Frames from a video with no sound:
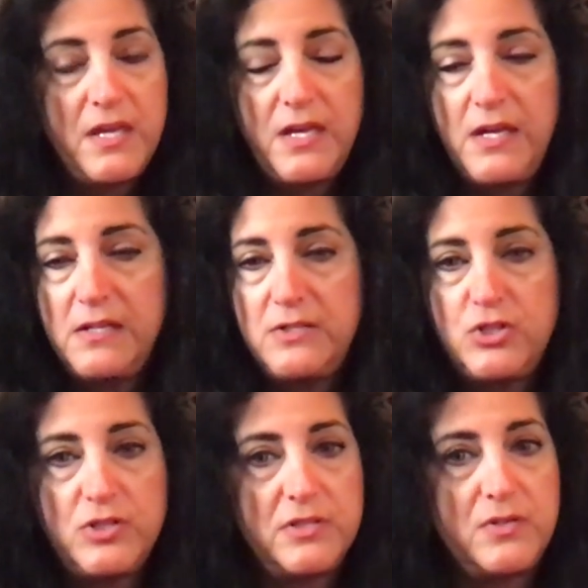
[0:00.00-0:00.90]
It's
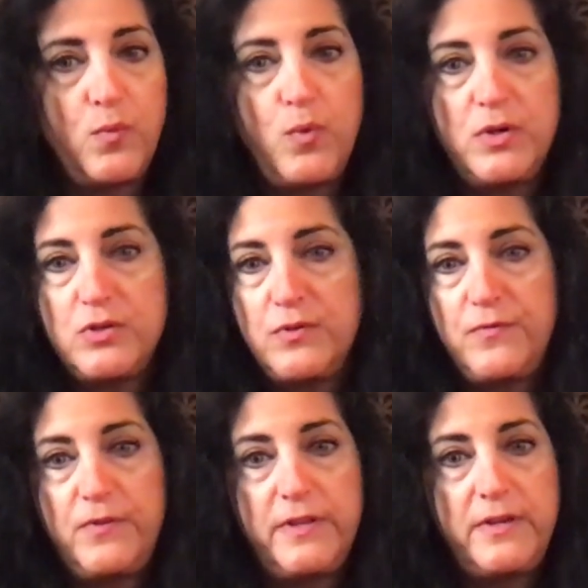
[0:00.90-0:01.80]
just a
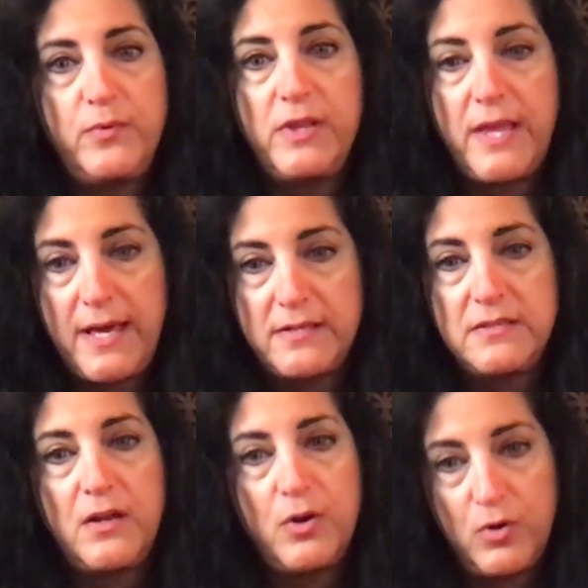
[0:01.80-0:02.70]
wonderfully
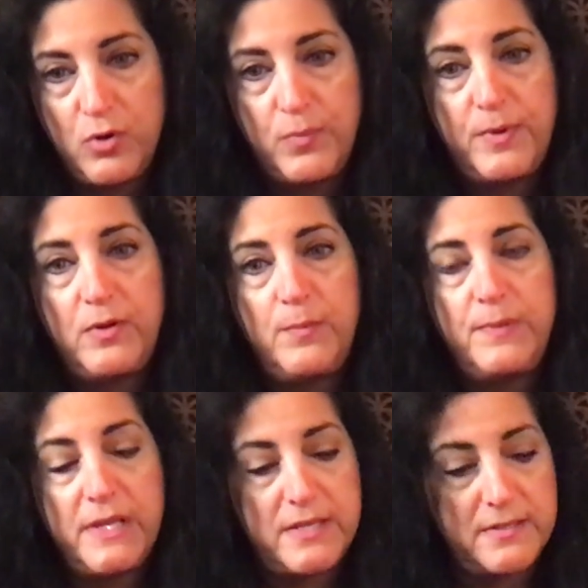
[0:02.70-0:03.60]
relaxing herbal
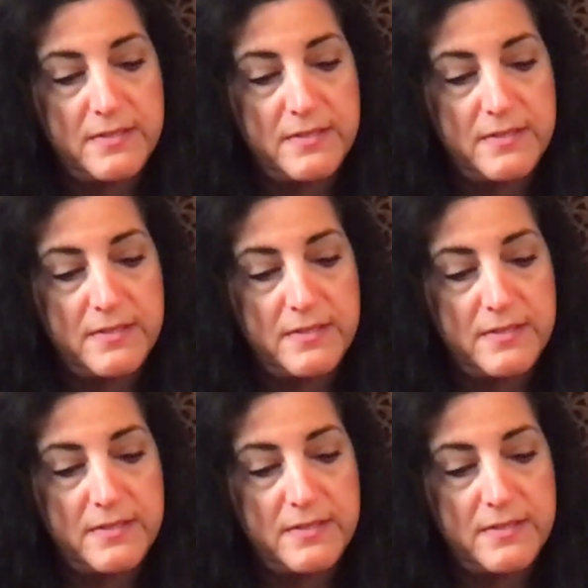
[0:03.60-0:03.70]
blend.